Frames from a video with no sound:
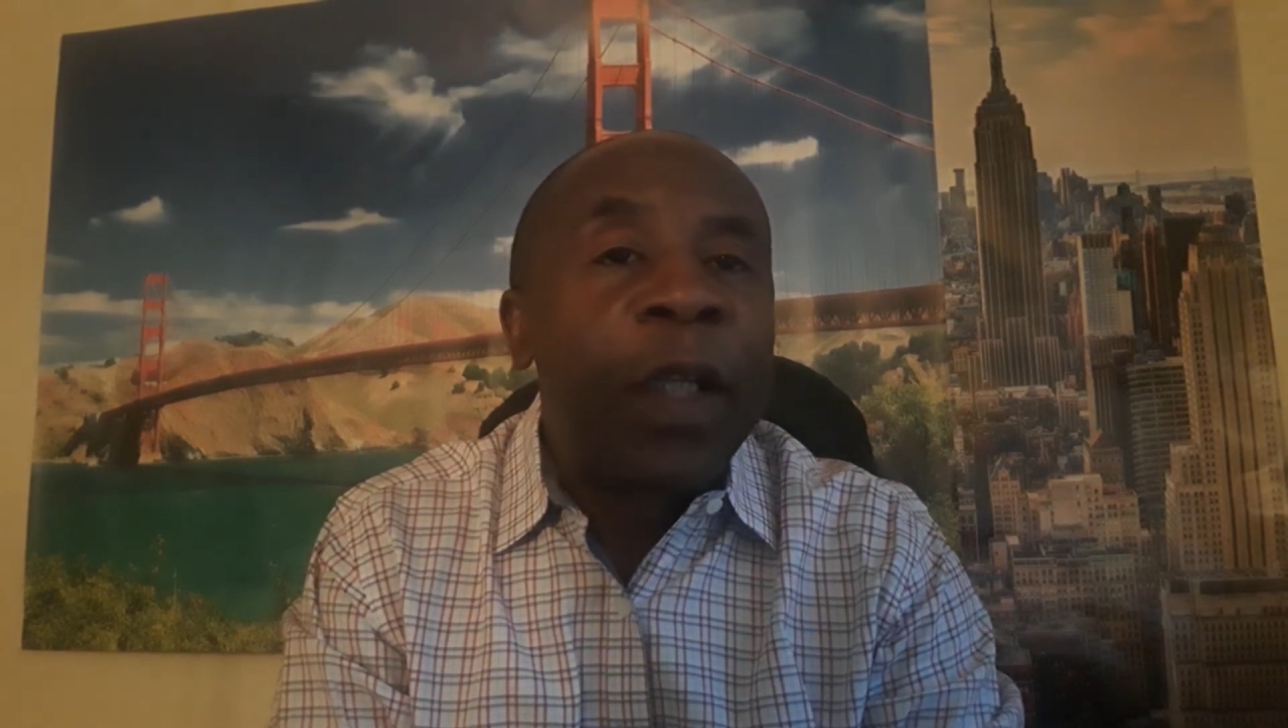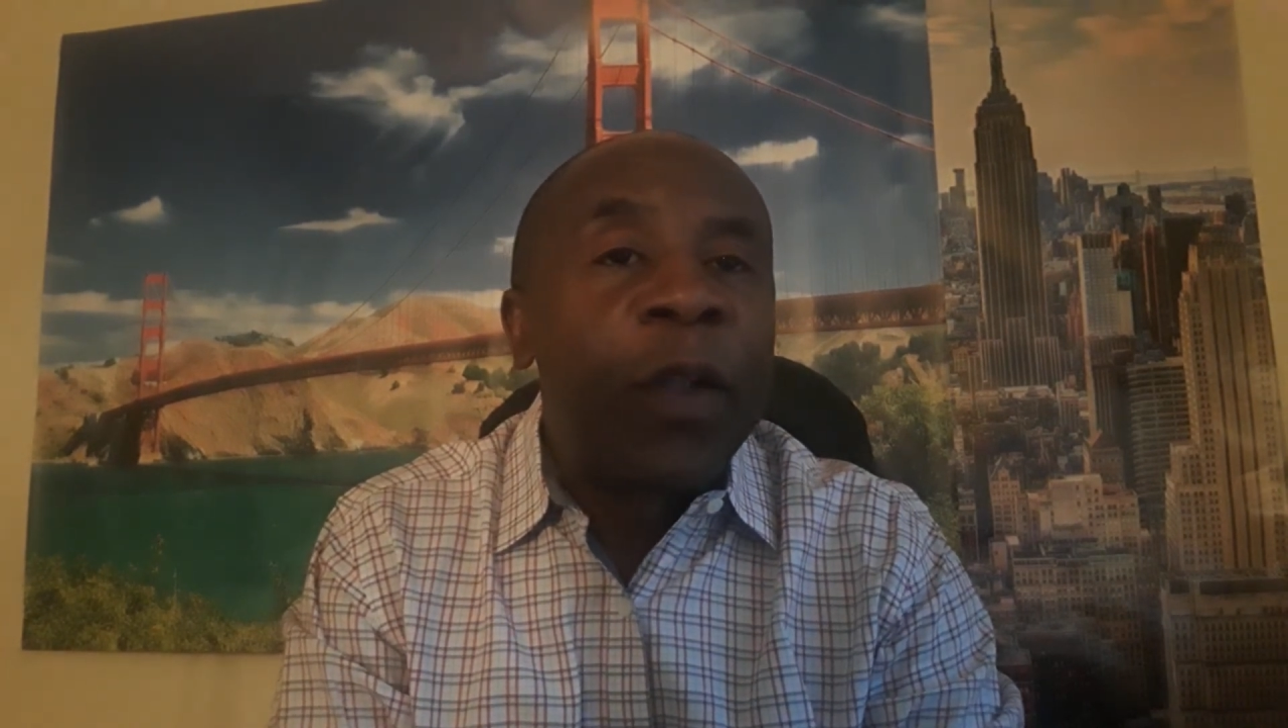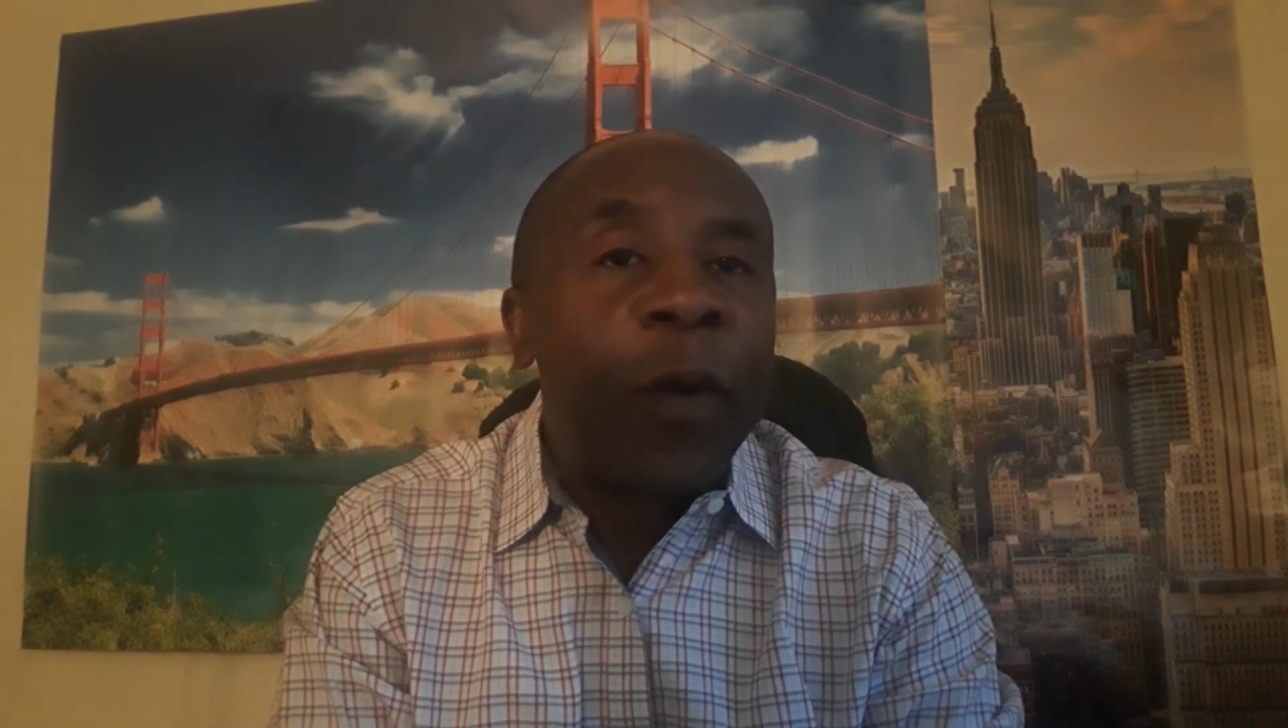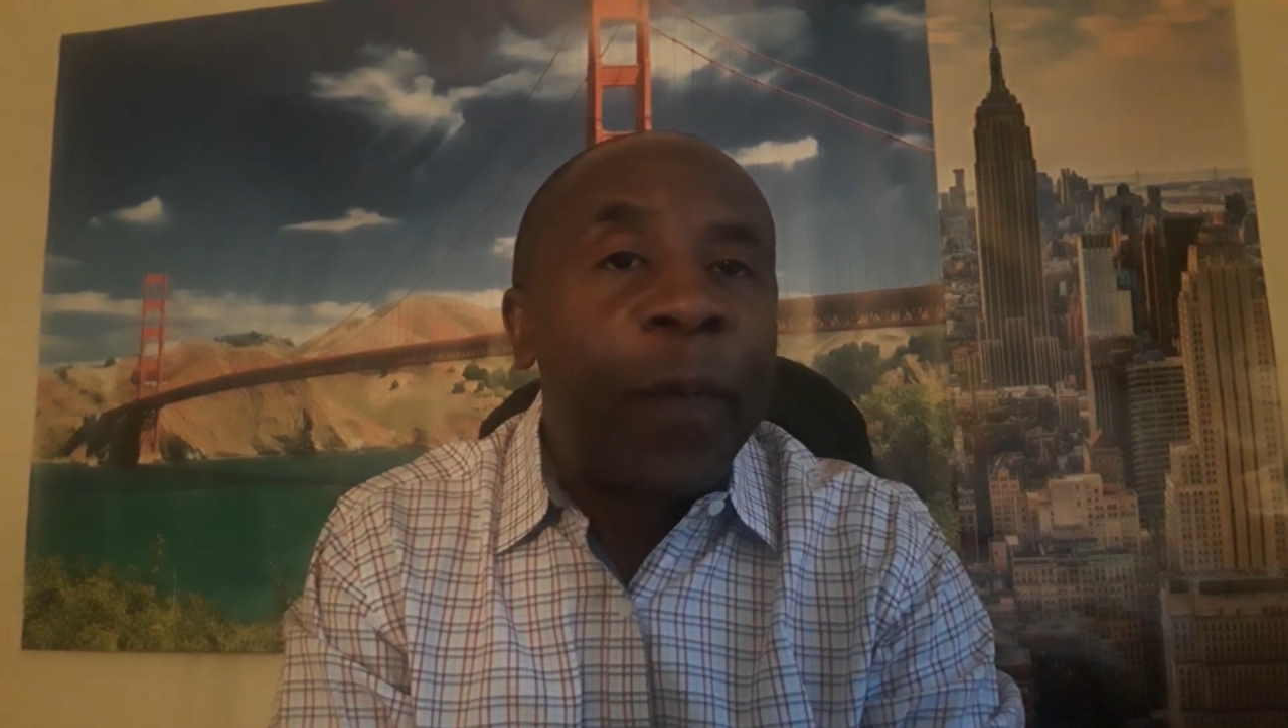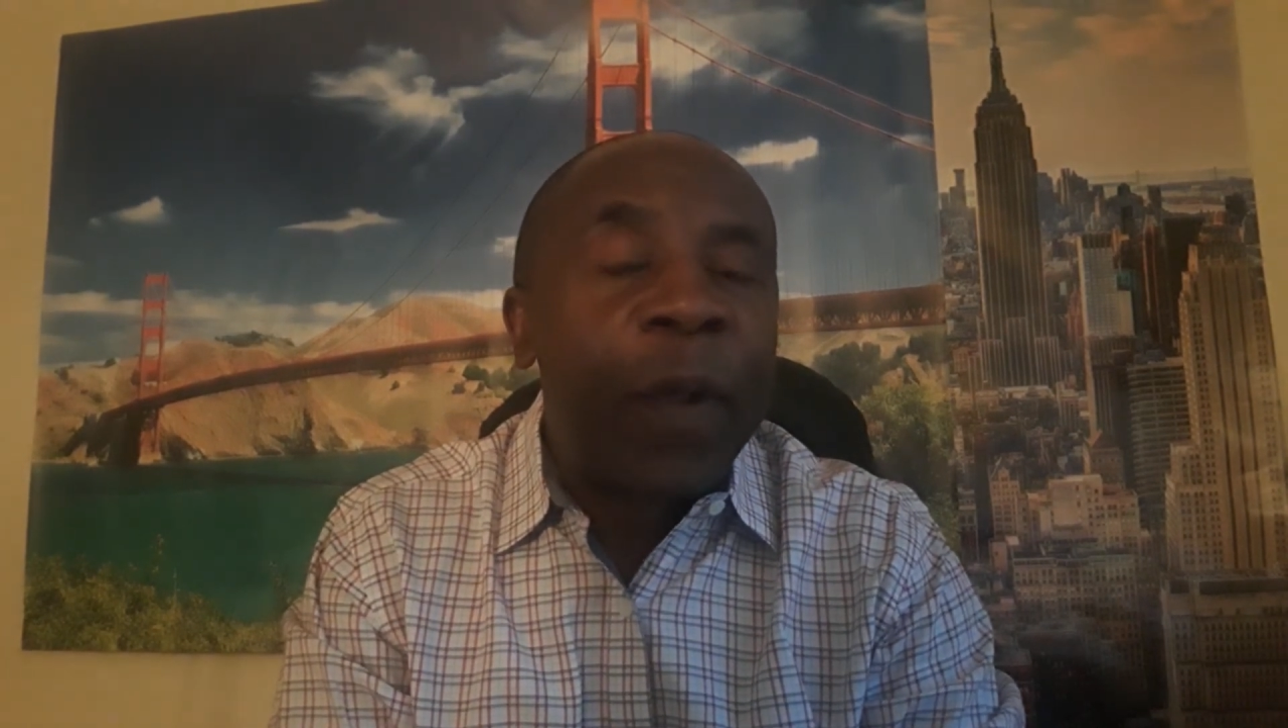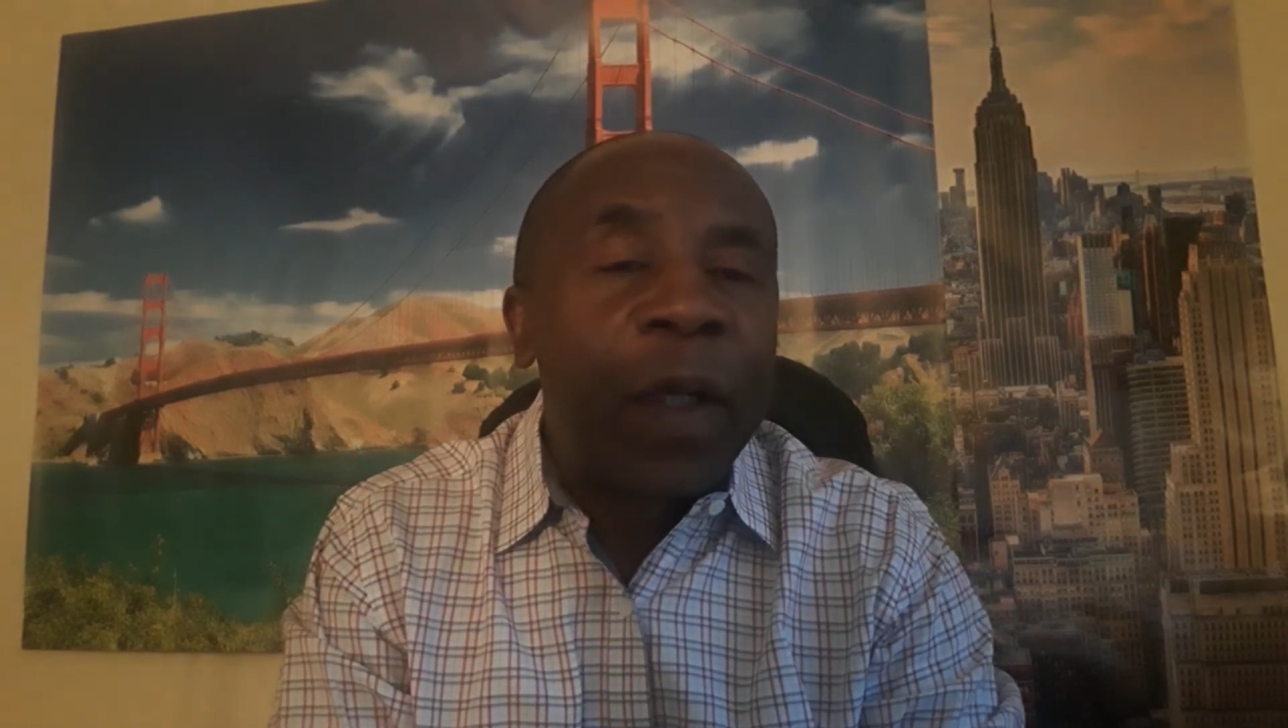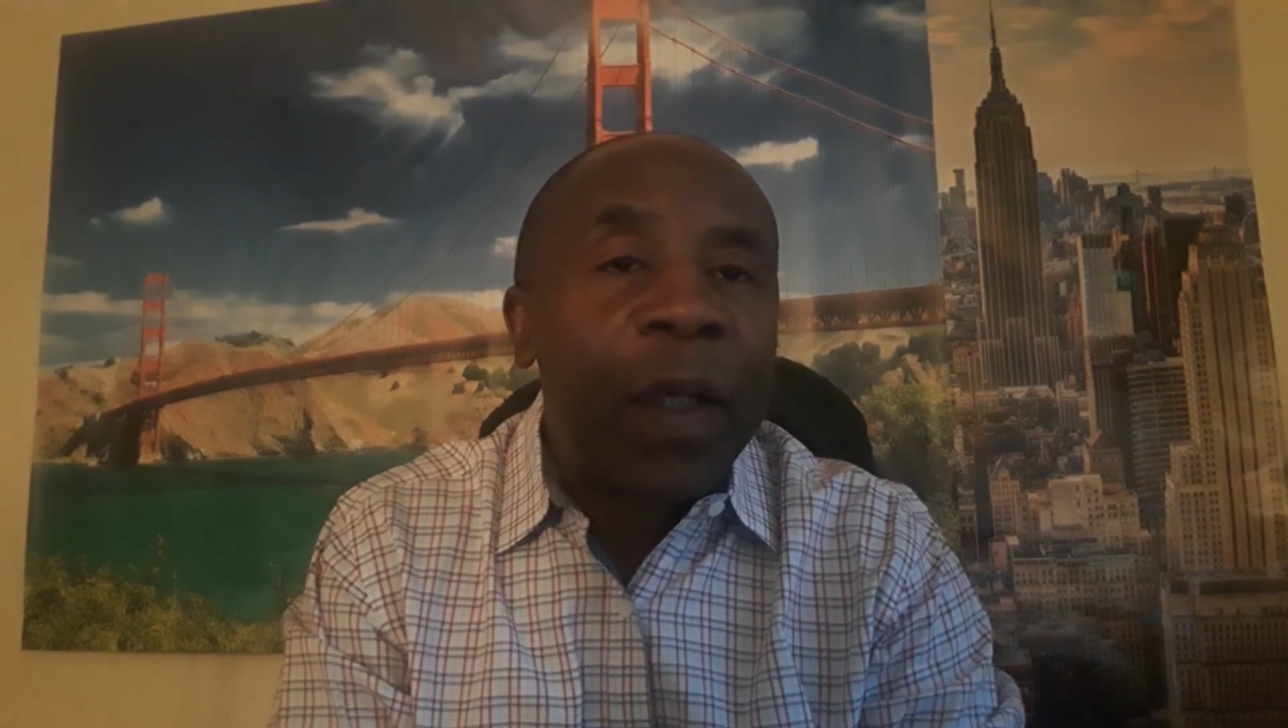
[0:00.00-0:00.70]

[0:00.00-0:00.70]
the topic.